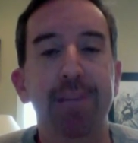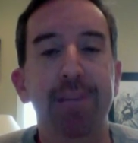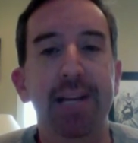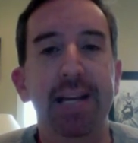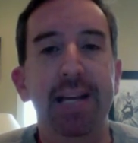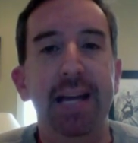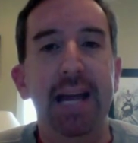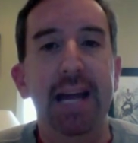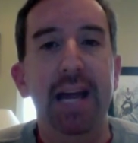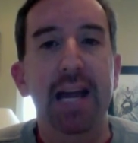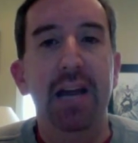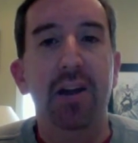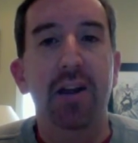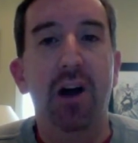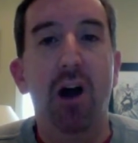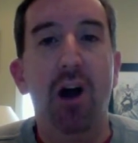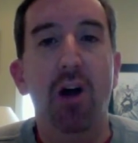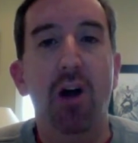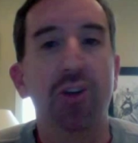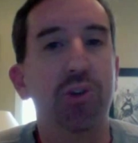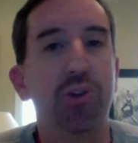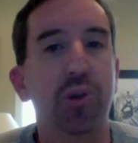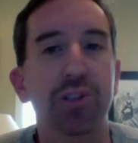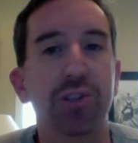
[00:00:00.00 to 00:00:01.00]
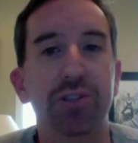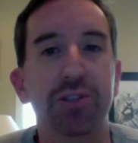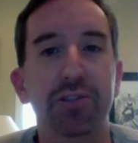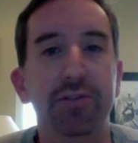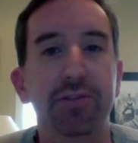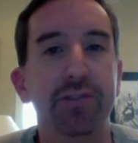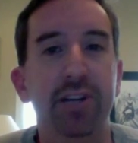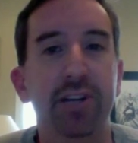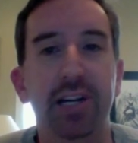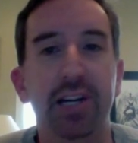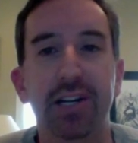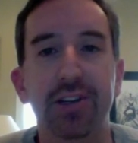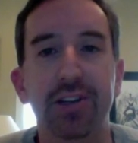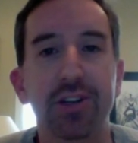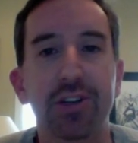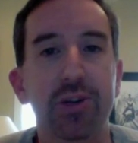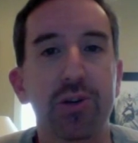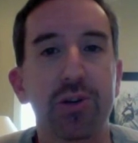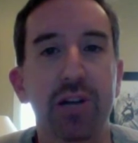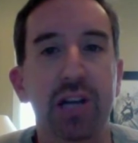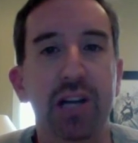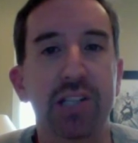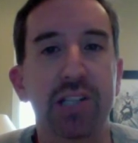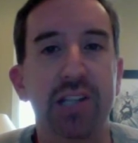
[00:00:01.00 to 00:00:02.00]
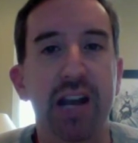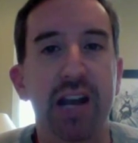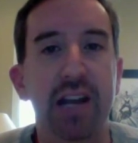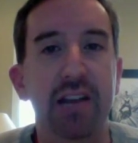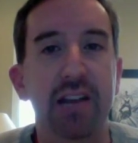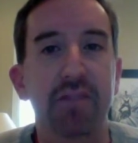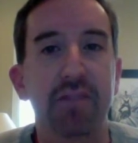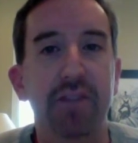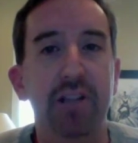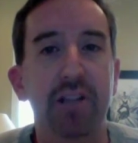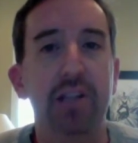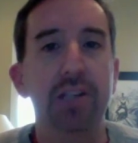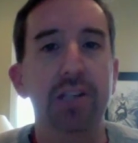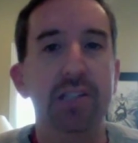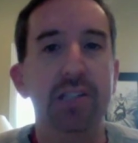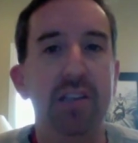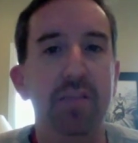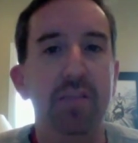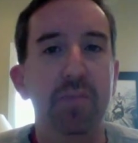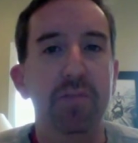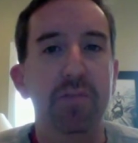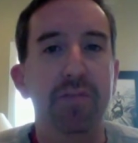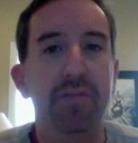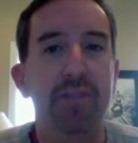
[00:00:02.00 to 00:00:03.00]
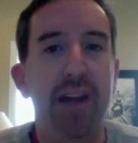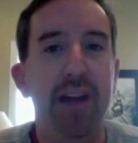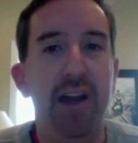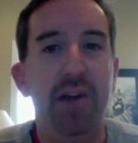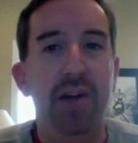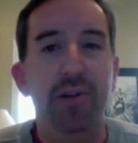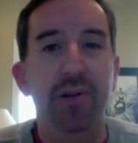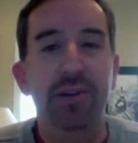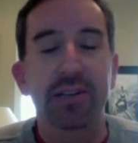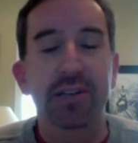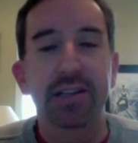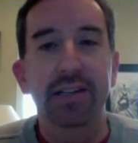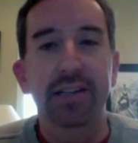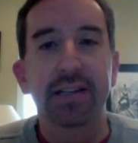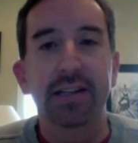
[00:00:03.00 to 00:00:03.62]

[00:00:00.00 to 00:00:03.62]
and all sorts of new and exciting villains have been found,